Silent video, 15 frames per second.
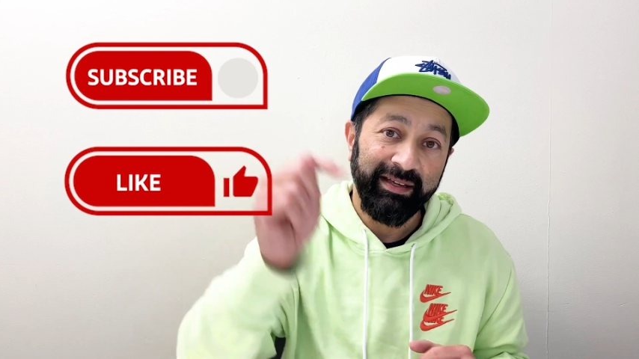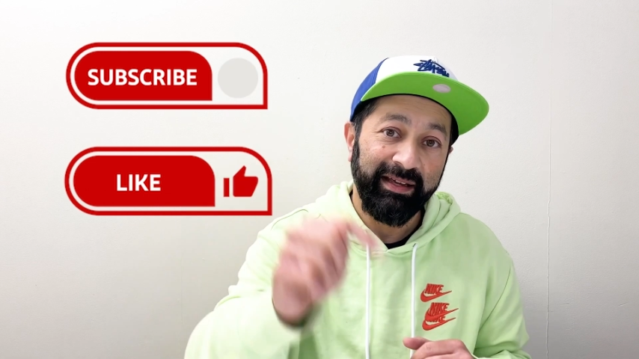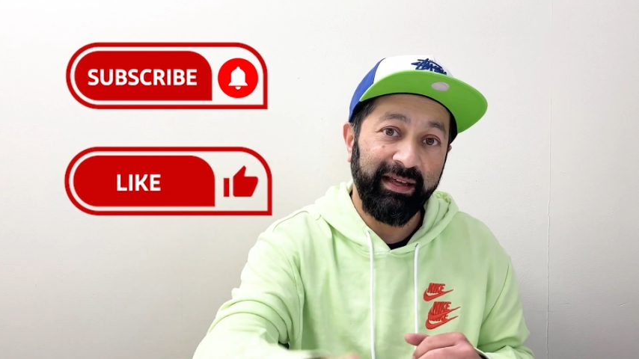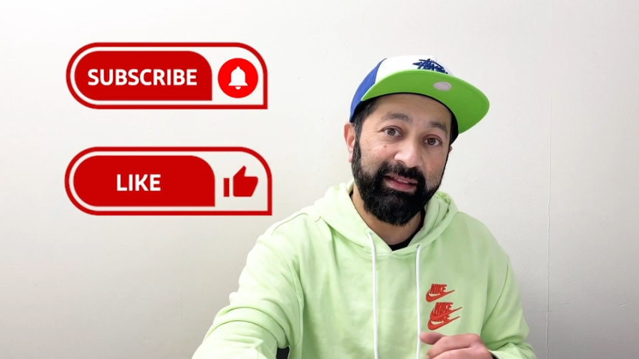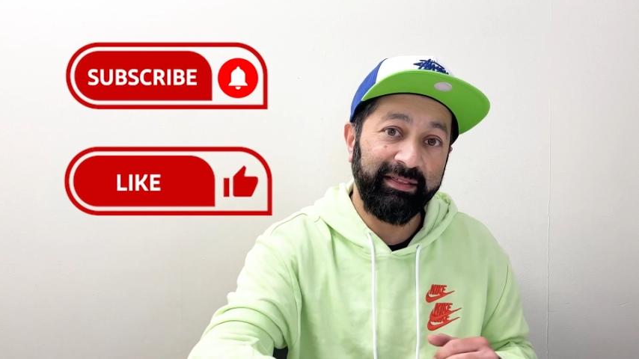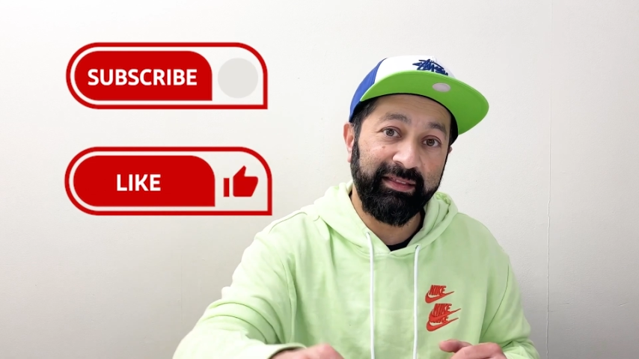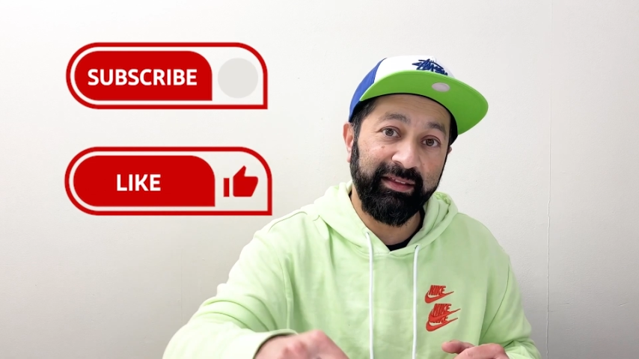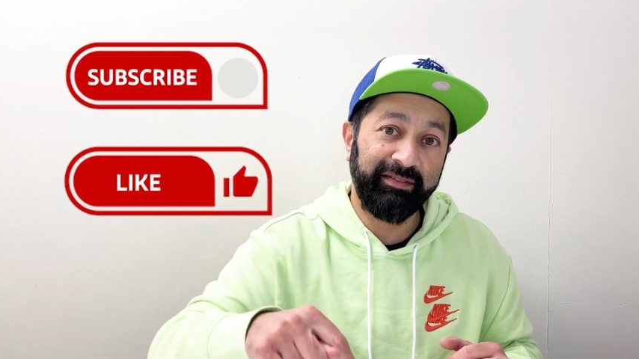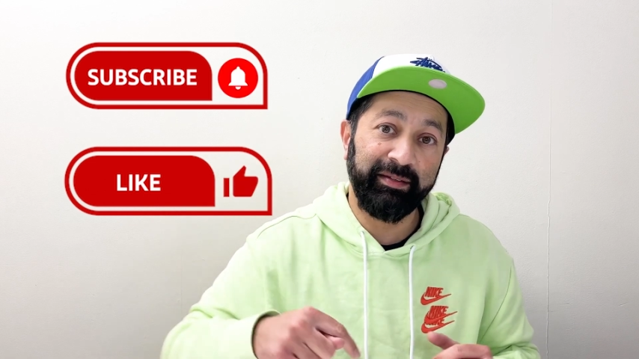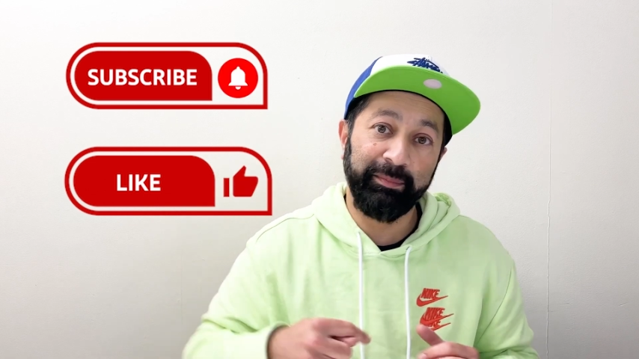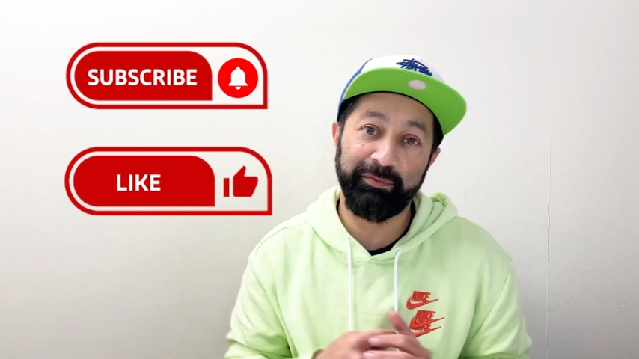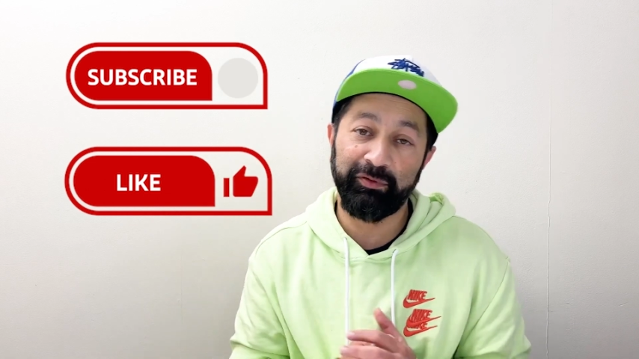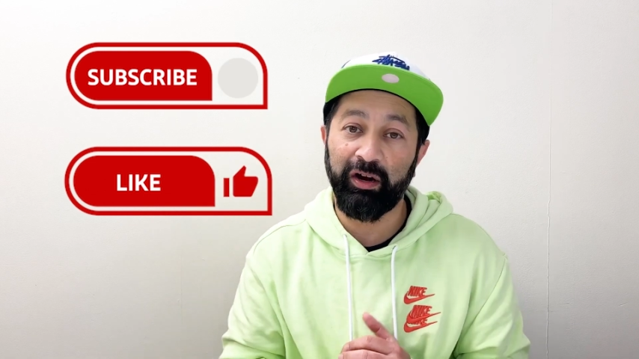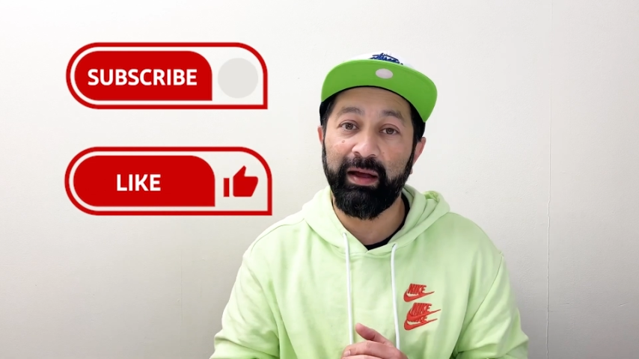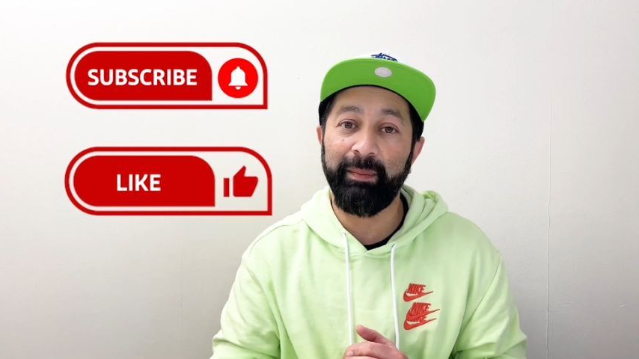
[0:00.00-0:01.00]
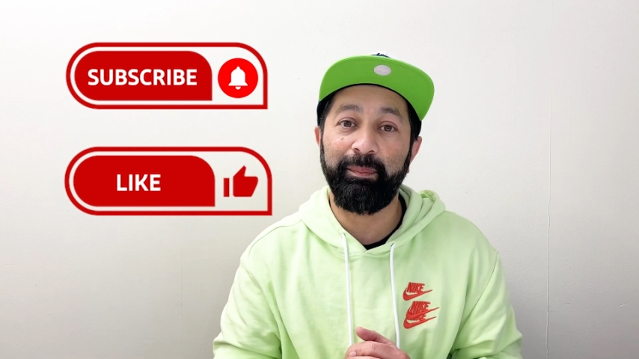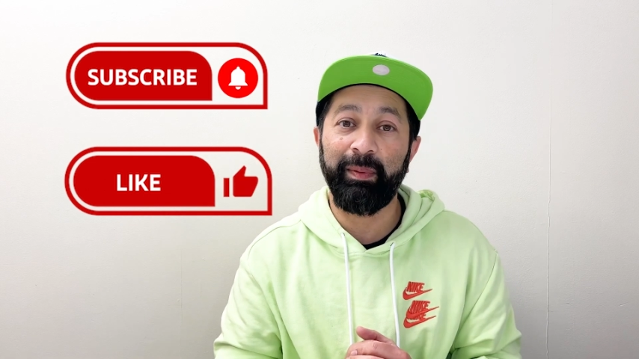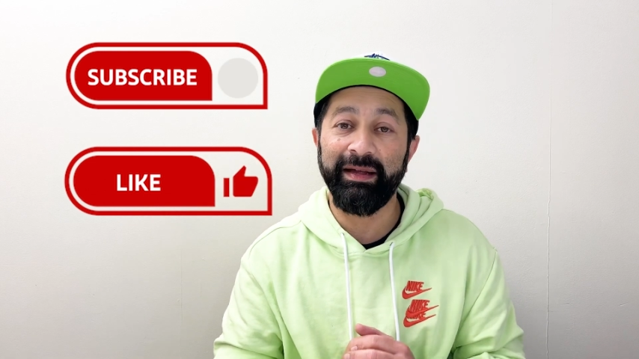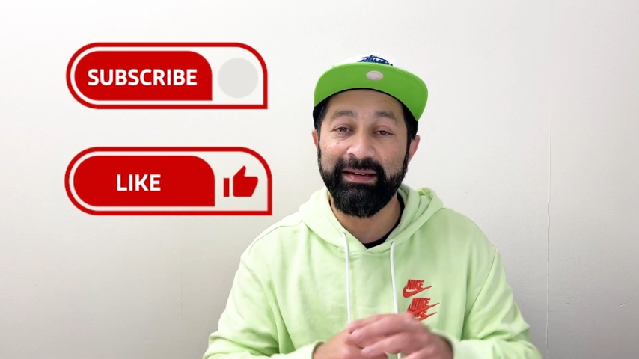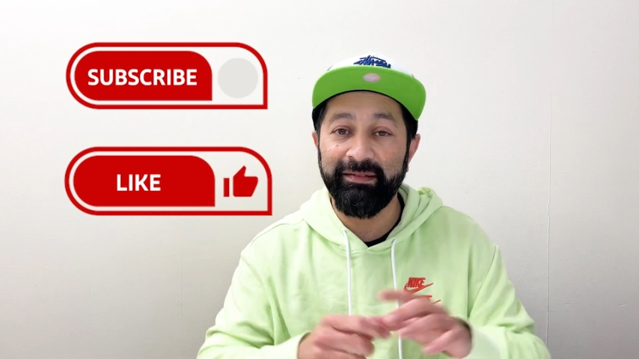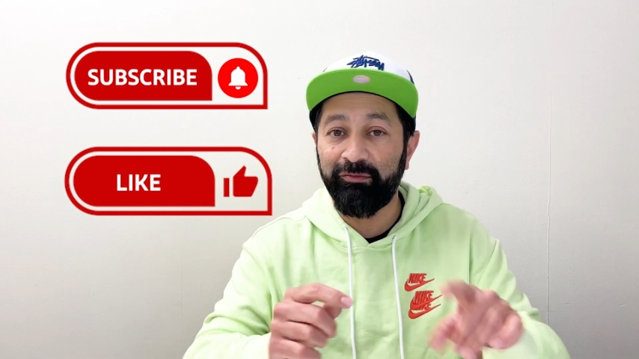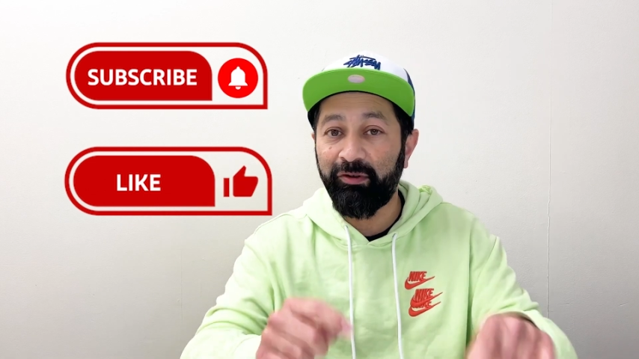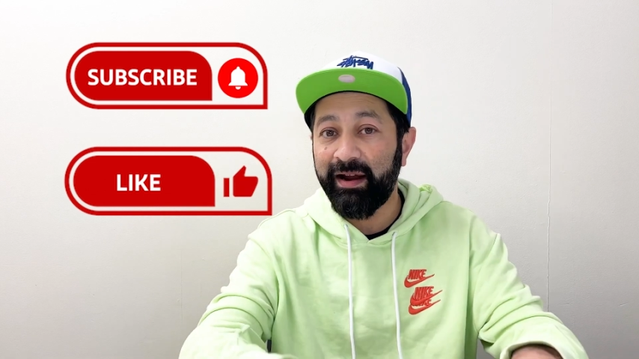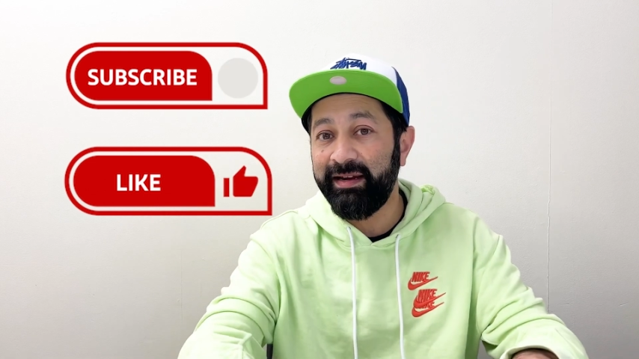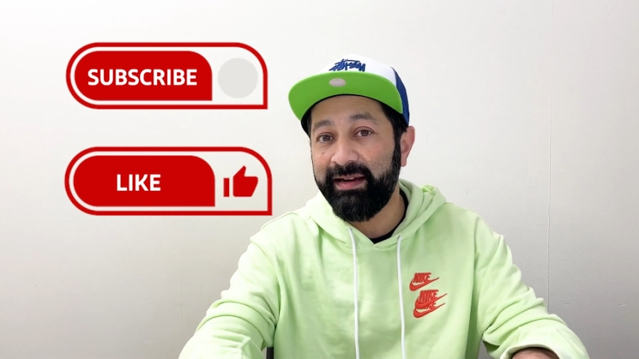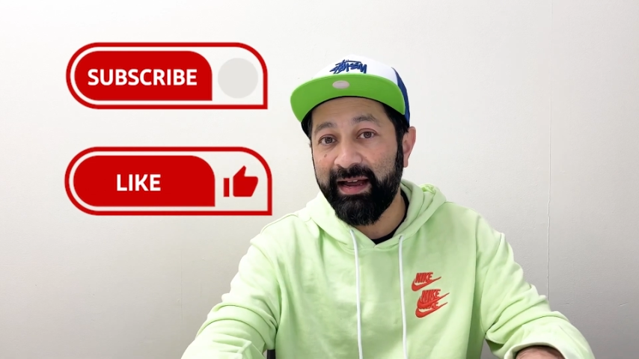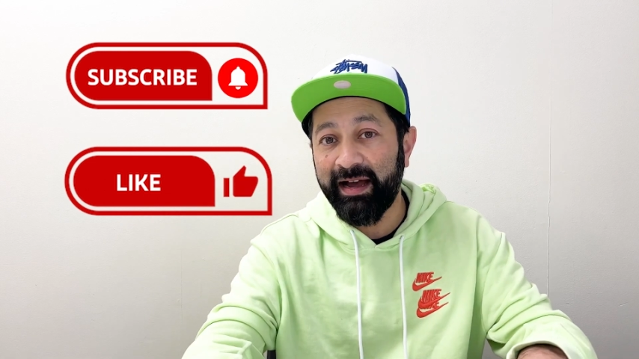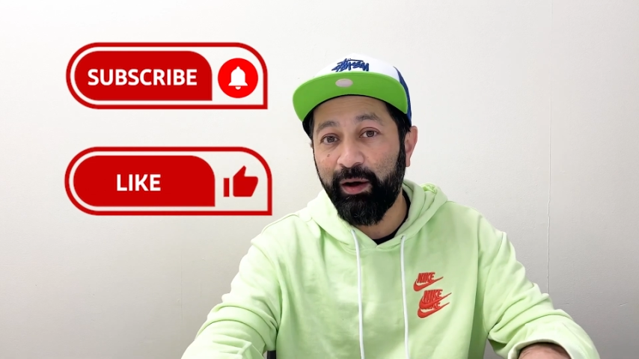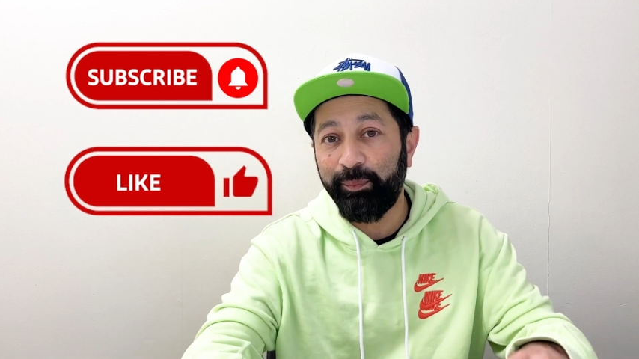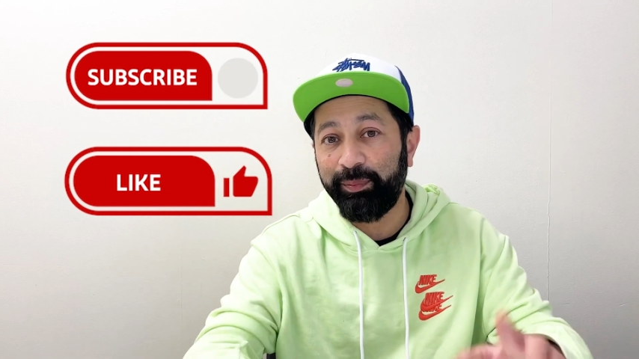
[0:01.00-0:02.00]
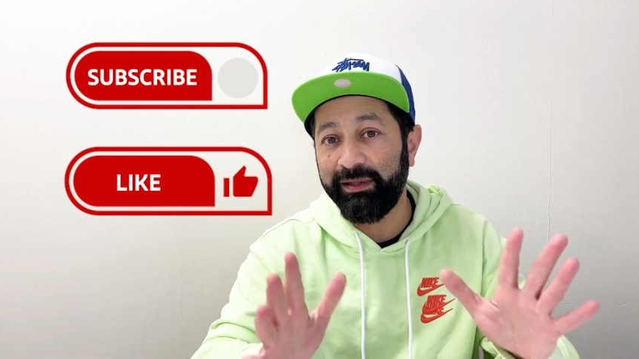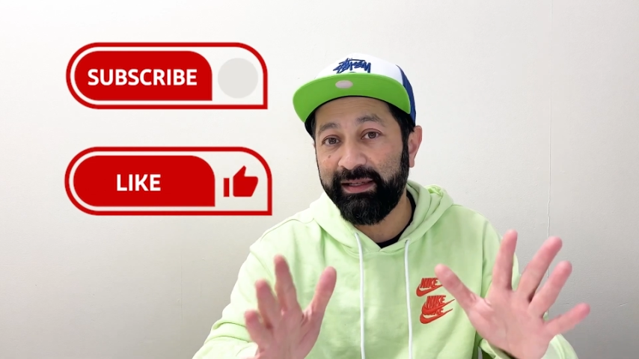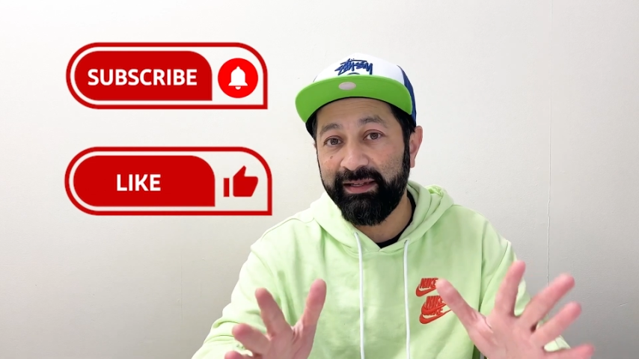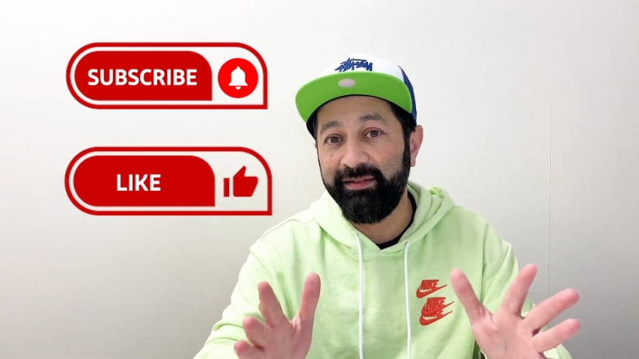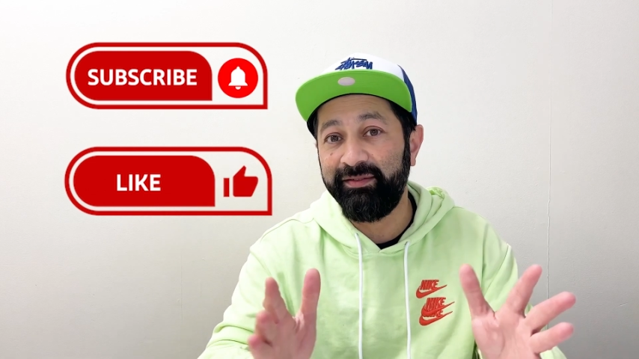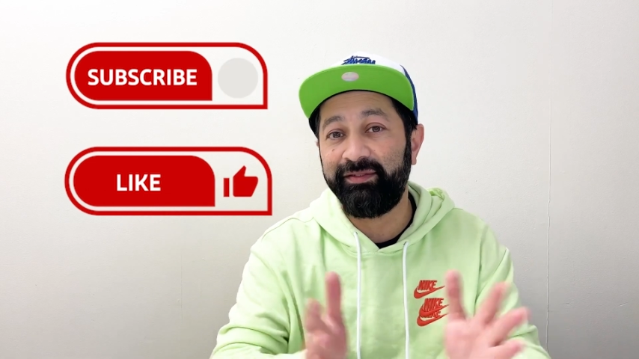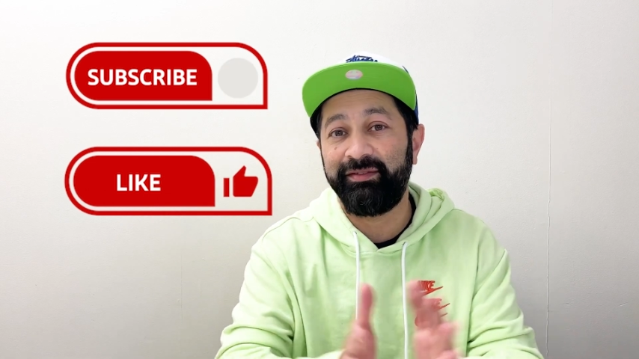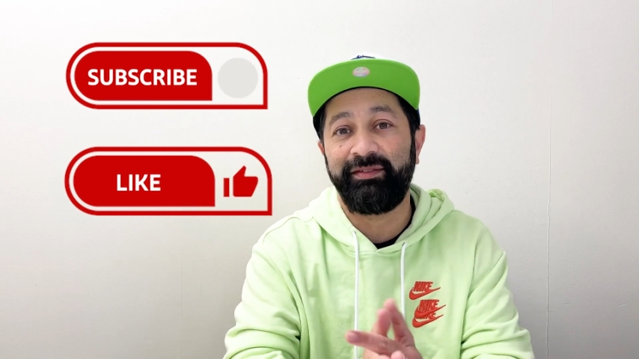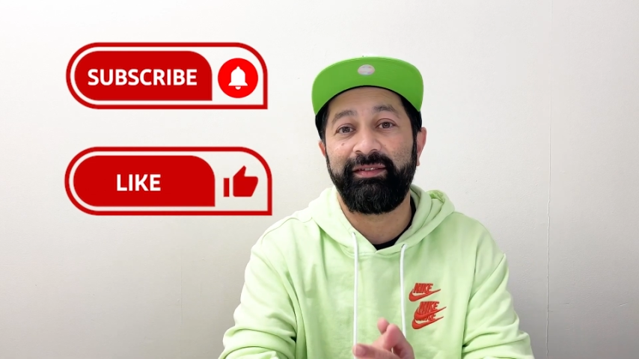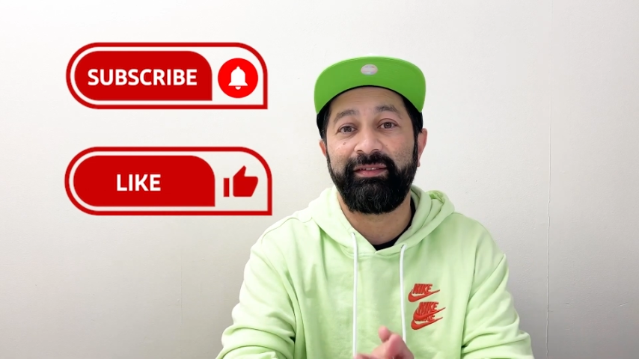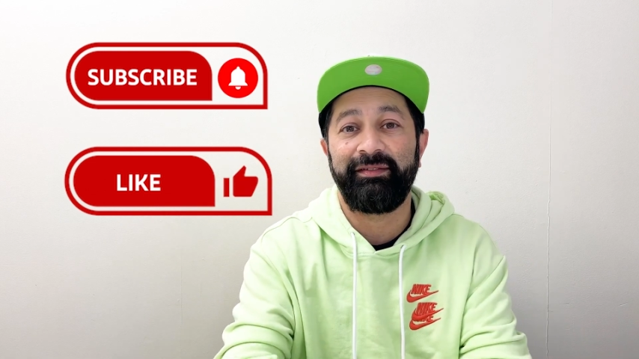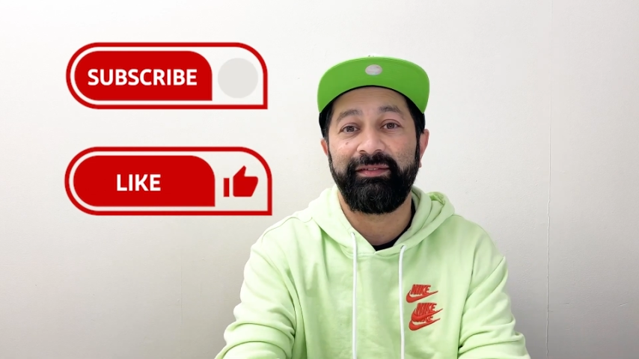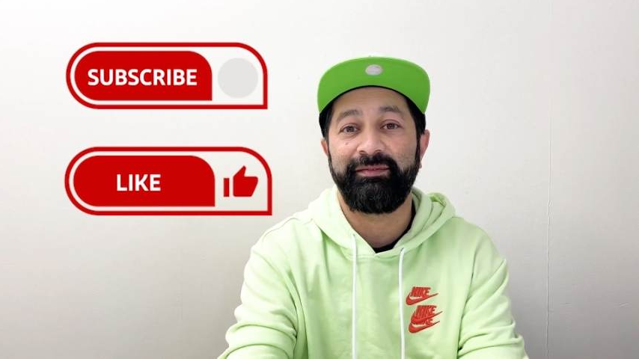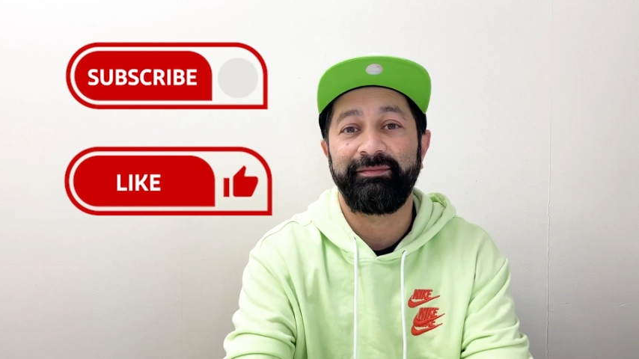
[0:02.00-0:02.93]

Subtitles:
hit the subscribe button right now, please.